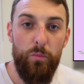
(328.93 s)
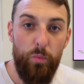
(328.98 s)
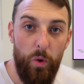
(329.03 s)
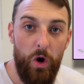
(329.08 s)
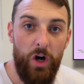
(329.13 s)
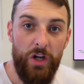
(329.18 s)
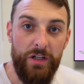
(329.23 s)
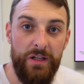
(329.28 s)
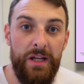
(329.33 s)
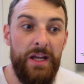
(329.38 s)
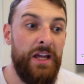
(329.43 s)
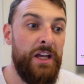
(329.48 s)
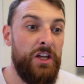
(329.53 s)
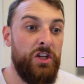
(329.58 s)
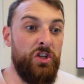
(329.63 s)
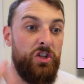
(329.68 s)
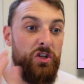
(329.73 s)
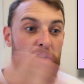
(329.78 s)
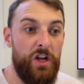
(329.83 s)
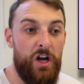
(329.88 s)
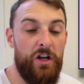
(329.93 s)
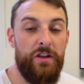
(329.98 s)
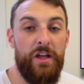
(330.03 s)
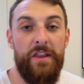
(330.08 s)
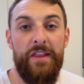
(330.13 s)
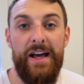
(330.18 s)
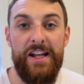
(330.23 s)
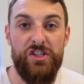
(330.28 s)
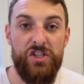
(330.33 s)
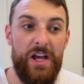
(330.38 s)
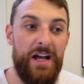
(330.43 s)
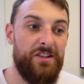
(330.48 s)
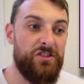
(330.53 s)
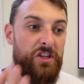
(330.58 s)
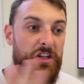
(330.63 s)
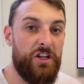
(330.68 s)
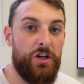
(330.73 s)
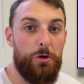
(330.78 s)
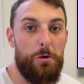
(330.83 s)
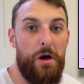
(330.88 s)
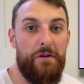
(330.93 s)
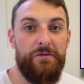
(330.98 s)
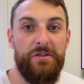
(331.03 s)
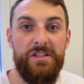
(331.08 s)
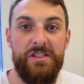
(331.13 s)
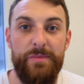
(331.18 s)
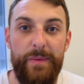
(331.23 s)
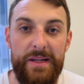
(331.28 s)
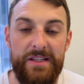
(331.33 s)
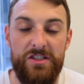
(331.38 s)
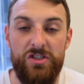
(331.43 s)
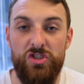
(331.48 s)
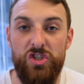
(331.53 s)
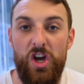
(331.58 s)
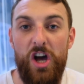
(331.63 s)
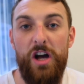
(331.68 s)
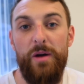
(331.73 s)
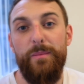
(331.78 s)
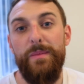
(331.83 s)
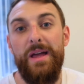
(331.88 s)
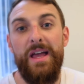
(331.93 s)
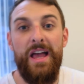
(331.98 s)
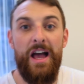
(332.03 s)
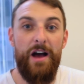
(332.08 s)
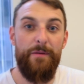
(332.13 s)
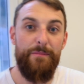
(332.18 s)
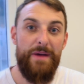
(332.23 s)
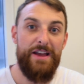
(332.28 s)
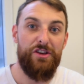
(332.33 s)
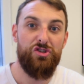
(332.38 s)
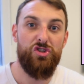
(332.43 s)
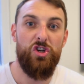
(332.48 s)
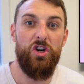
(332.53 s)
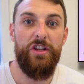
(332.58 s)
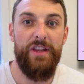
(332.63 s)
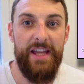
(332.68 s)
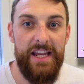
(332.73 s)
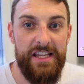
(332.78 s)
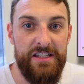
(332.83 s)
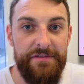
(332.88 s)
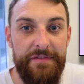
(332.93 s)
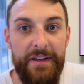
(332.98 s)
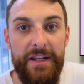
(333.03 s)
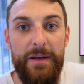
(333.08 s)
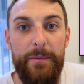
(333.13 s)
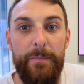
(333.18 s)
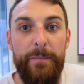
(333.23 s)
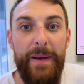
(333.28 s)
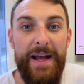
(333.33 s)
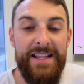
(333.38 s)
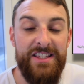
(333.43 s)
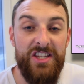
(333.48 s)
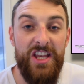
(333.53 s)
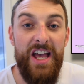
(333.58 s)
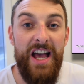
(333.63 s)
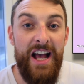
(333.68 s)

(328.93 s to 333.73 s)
One, you know that that child's going to go over and speak to Tom and make sure that he's feeling better,